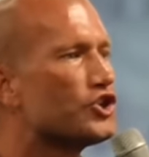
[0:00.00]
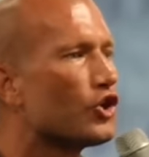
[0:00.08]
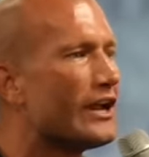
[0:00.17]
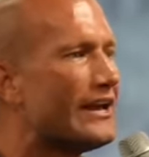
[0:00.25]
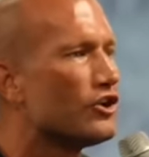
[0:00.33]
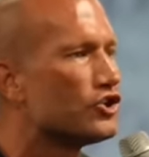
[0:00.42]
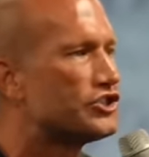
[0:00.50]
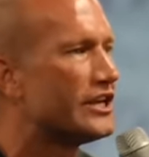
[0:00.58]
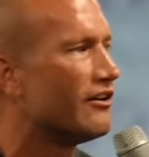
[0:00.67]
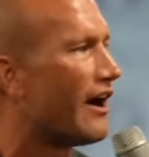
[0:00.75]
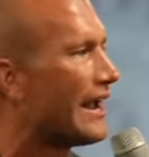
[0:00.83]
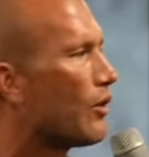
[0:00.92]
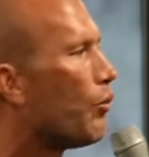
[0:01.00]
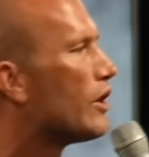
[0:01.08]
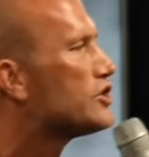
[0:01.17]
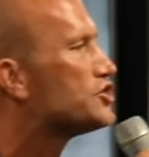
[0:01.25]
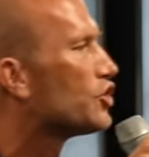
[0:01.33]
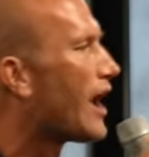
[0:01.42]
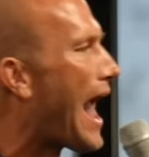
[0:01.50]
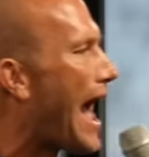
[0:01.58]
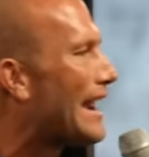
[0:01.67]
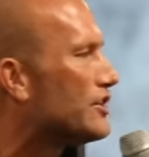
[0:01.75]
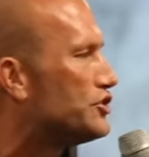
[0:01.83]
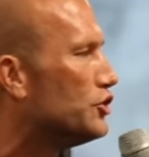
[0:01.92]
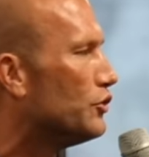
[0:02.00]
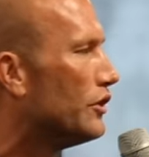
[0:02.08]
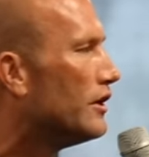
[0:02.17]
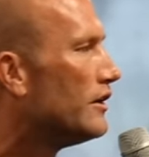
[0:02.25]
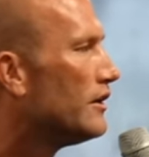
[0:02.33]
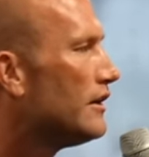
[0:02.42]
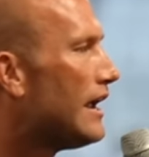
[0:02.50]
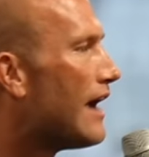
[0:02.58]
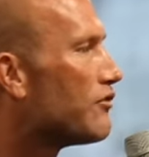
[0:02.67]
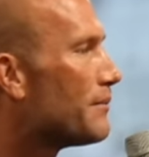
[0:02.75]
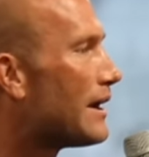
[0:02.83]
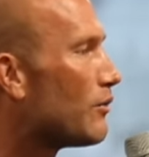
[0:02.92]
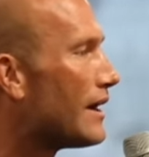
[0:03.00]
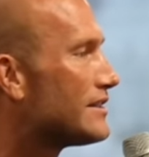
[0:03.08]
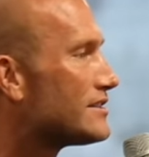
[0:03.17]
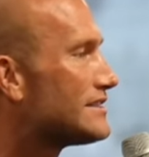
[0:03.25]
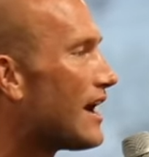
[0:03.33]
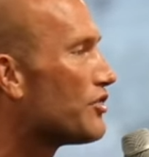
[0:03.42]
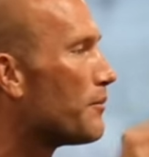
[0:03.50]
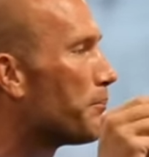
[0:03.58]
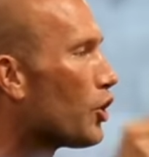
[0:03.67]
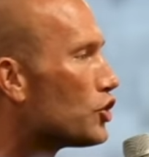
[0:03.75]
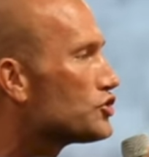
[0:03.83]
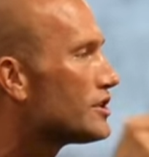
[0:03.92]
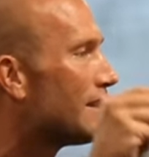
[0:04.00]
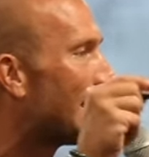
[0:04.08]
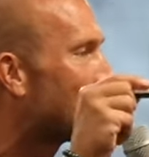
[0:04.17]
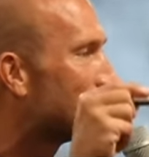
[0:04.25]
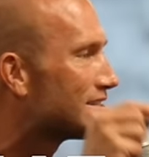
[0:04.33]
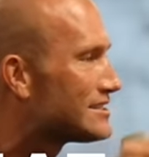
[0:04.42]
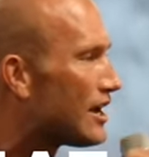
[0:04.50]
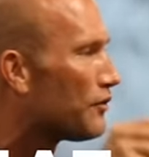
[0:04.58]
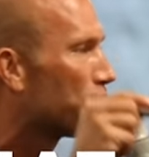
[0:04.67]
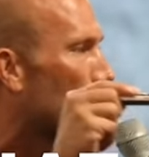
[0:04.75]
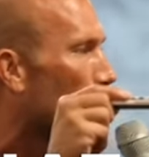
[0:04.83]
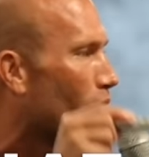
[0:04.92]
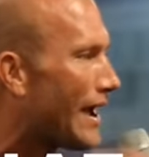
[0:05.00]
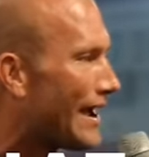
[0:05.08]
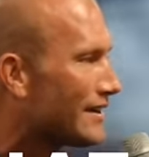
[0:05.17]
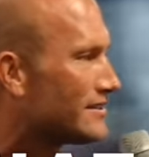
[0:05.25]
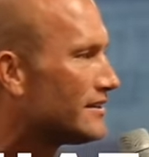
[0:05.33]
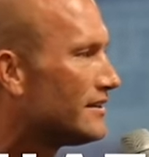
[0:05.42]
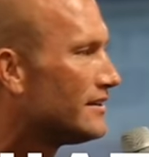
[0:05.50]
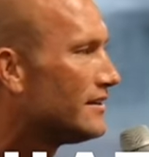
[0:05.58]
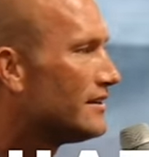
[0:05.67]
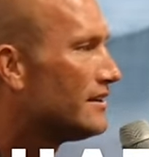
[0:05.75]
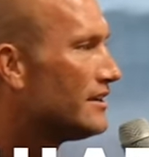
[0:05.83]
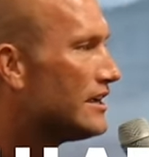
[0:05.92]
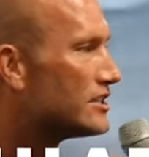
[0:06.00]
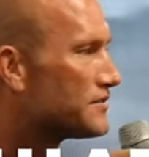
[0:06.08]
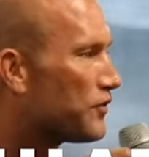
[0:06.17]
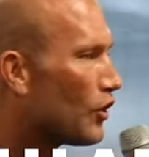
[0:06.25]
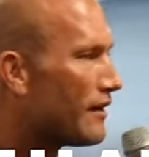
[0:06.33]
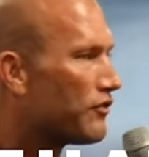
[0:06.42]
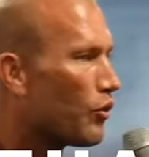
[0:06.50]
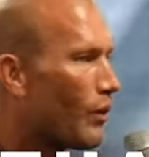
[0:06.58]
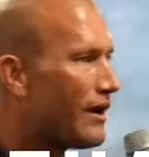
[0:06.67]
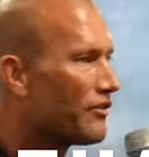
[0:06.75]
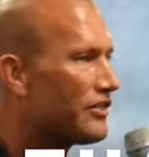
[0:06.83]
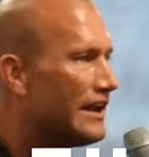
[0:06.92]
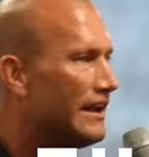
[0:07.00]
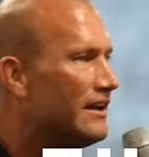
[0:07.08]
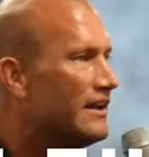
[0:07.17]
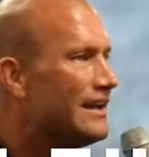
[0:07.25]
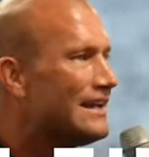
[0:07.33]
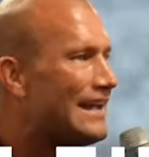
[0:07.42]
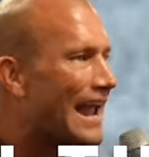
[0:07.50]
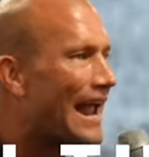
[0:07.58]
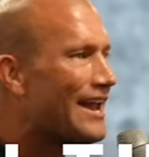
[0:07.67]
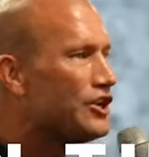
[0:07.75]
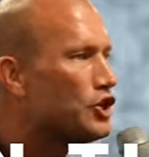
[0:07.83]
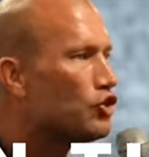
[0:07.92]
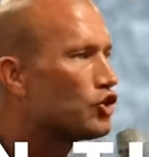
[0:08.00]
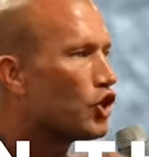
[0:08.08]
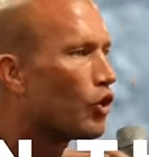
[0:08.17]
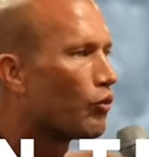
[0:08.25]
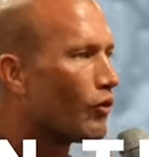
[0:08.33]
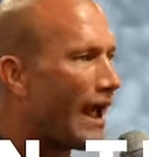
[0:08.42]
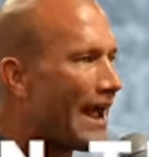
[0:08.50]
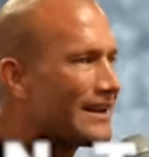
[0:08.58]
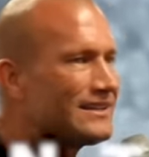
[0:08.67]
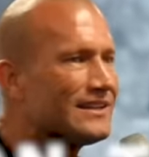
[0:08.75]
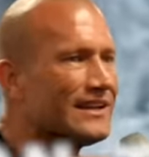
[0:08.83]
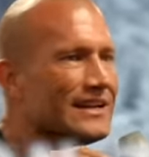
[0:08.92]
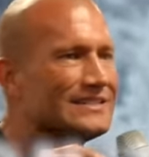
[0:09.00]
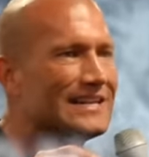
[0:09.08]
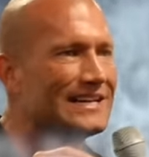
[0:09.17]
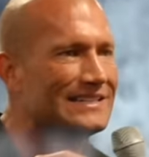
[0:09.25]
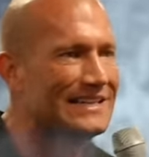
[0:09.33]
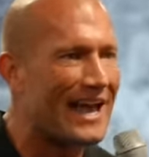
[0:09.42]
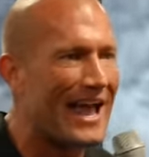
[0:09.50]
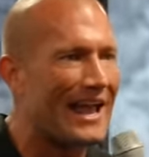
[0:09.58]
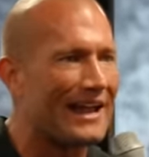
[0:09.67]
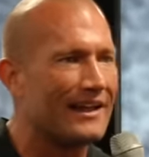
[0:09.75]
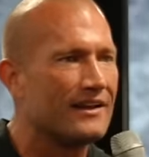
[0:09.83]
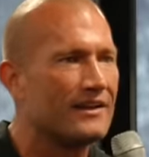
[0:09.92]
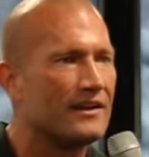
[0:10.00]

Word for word: your energy like? What is your attitude? Everybody write this down. The person that can self-correct is forever wealthy. Can you correct today?